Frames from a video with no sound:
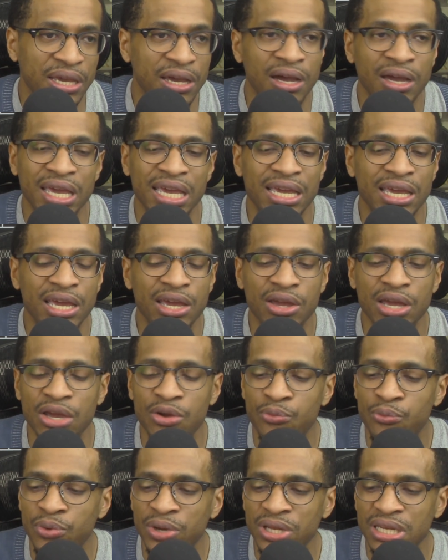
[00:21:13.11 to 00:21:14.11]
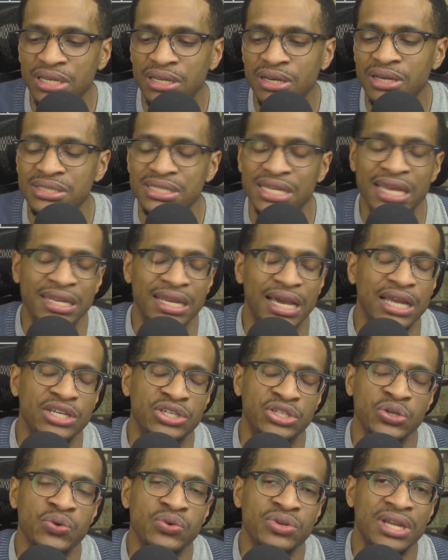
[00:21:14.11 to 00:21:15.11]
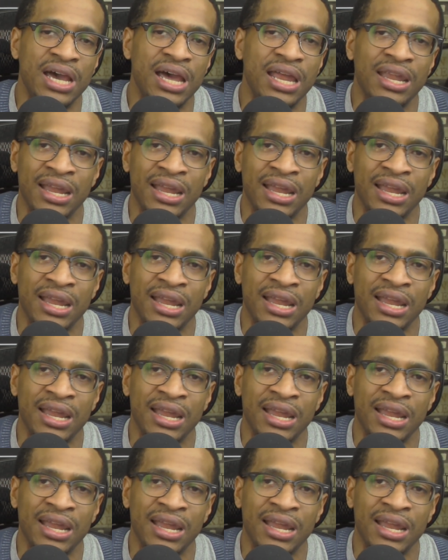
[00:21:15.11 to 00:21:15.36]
Uh, it, it really does. And I do not